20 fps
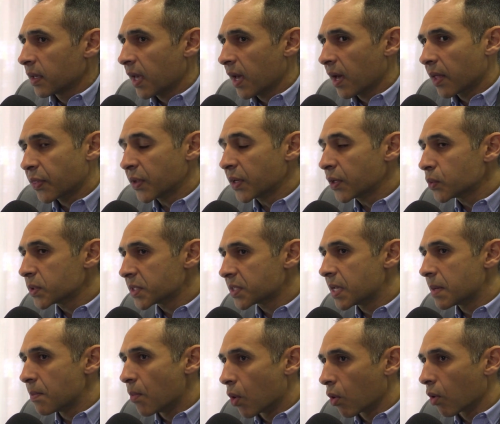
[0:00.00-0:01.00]
Yeah, I think you'll
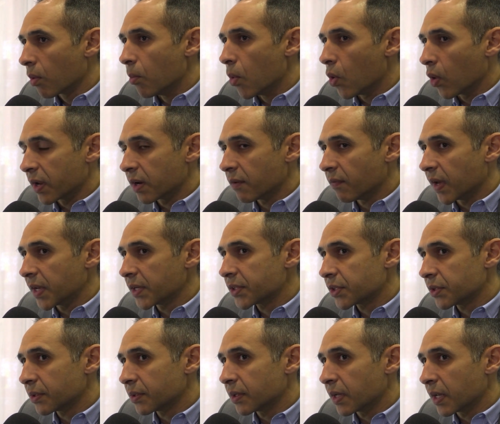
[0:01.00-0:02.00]
see more and more
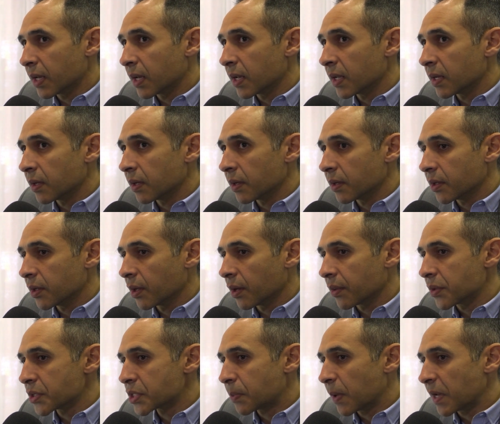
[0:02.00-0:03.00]
innovation in,
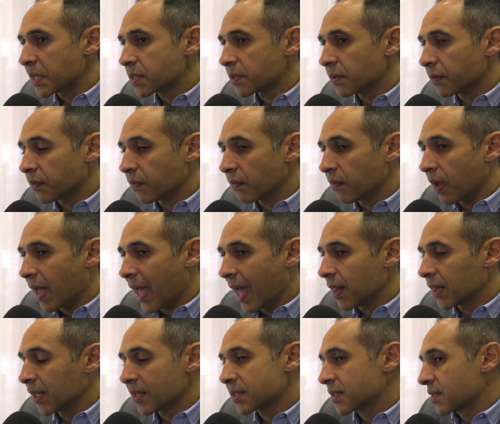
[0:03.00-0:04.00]
the space of,
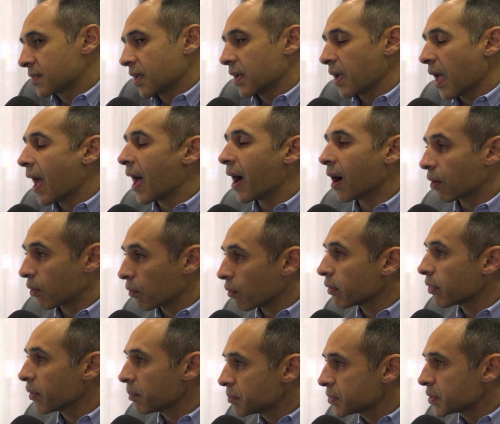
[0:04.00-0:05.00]
let's say,
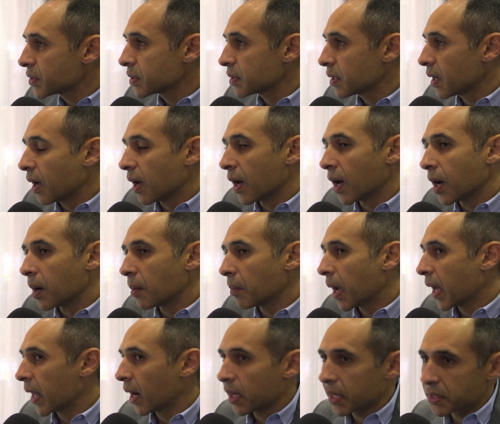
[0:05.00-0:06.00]
algorithms. And
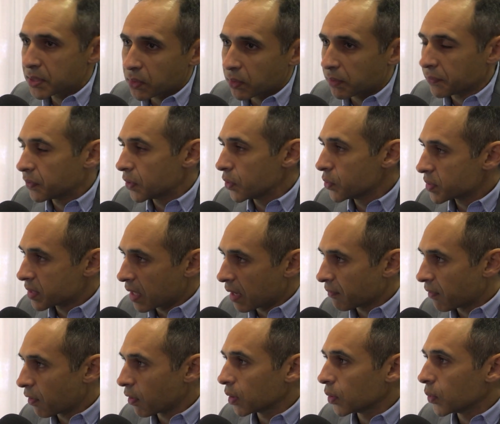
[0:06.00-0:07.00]
I sort of use
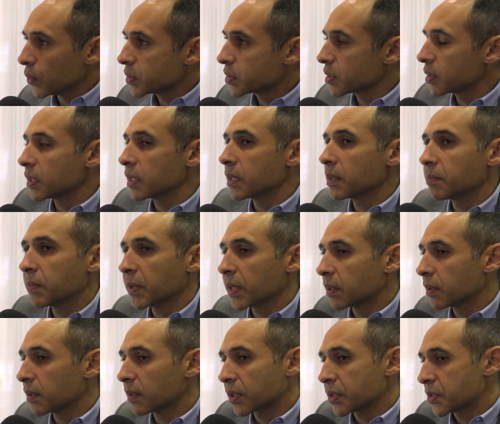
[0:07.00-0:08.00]
that very loosely,
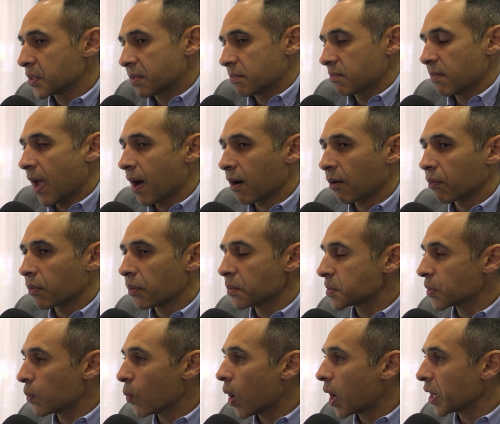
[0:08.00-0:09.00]
but
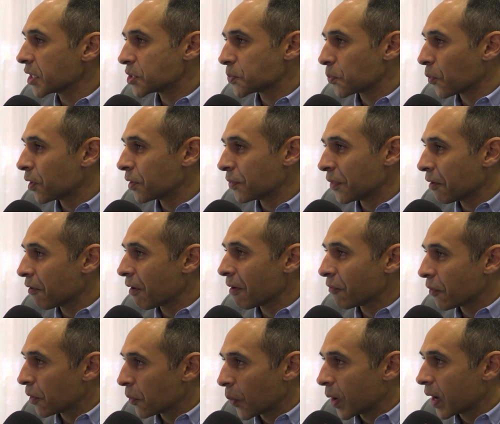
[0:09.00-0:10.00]
algorithms are widespread, they're
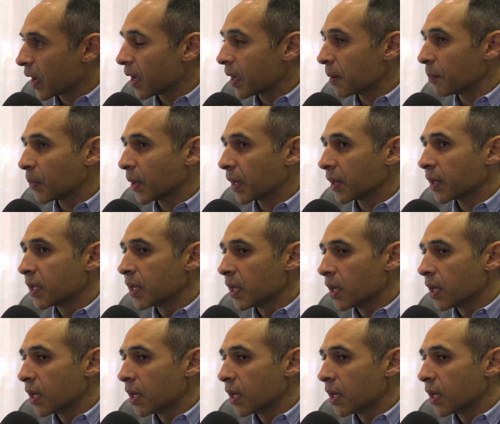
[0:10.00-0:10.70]
everywhere. But